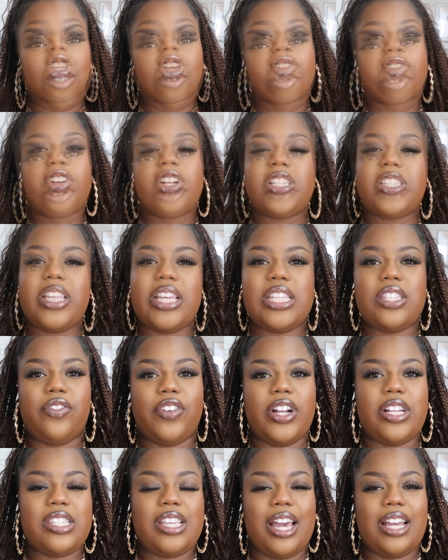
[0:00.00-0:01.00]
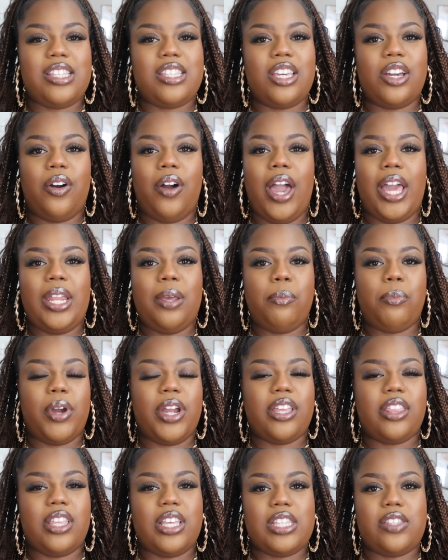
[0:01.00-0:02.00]
So first things first, I did go ahead and
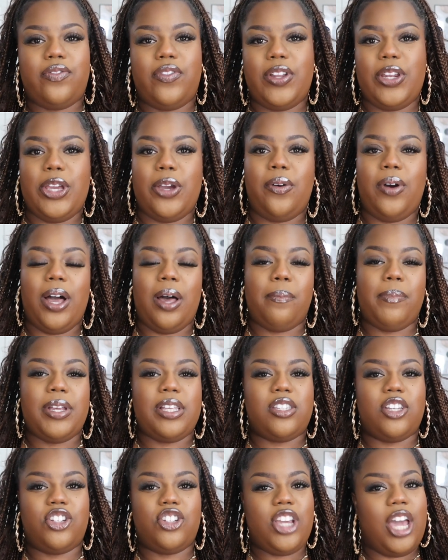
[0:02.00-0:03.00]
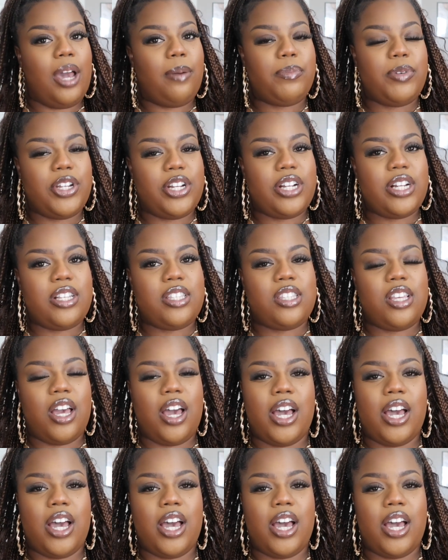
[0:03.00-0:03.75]
break this video up into chapters.